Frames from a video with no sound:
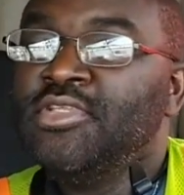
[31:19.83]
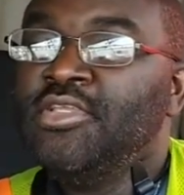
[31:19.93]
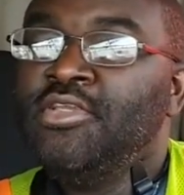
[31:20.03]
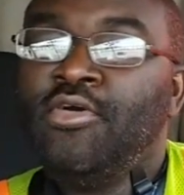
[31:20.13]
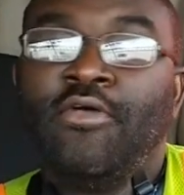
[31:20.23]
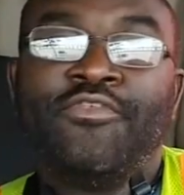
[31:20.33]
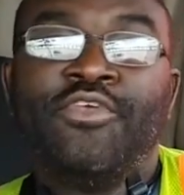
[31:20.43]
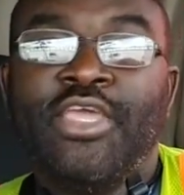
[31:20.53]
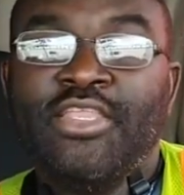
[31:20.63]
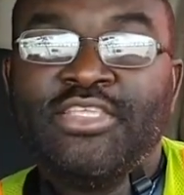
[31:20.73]
You know, if
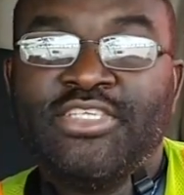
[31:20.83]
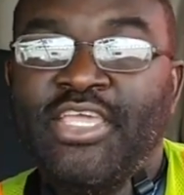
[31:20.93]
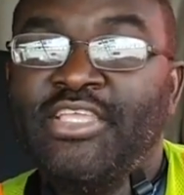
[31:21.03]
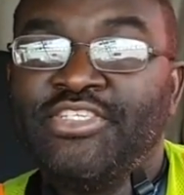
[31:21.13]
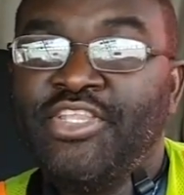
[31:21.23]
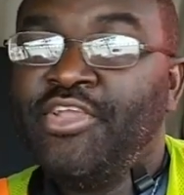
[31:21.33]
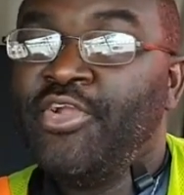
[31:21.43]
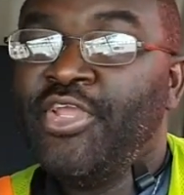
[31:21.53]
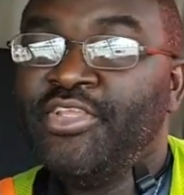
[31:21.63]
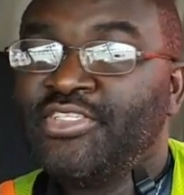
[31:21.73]
you're getting into
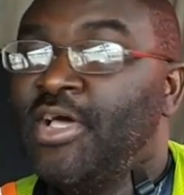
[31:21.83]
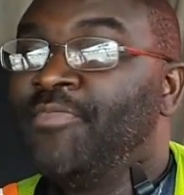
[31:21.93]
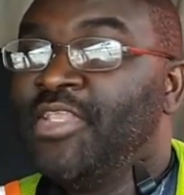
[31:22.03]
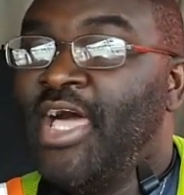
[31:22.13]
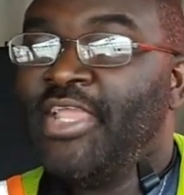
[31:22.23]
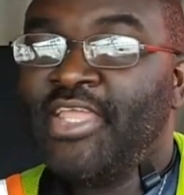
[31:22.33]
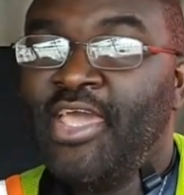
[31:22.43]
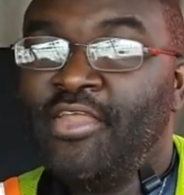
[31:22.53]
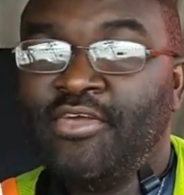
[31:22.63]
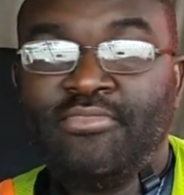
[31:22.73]
engineering or something like
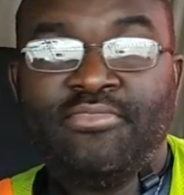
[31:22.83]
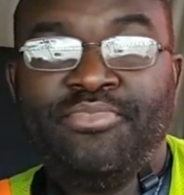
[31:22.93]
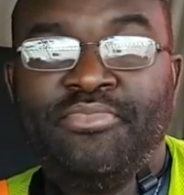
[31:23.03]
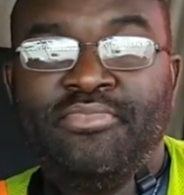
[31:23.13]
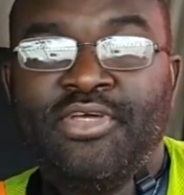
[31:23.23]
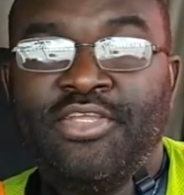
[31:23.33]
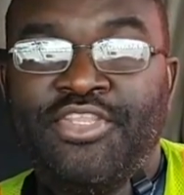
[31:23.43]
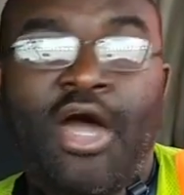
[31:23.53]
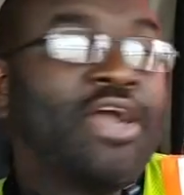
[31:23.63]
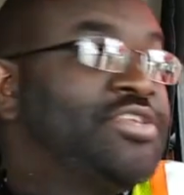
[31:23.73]
that, or a
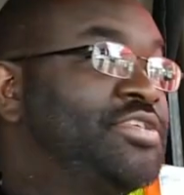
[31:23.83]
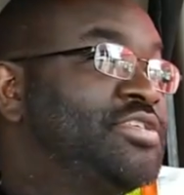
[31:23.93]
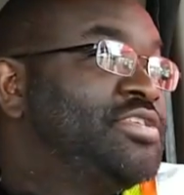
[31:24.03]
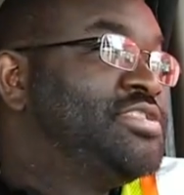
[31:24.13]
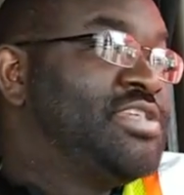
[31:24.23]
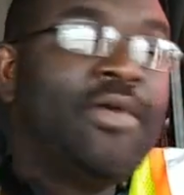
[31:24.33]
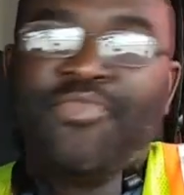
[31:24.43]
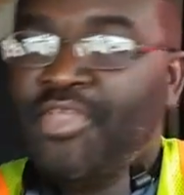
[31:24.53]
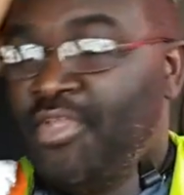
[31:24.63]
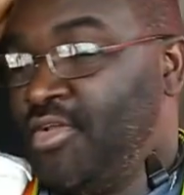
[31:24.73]
doctor or
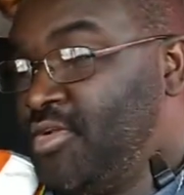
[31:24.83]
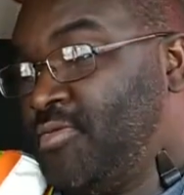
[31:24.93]
something, or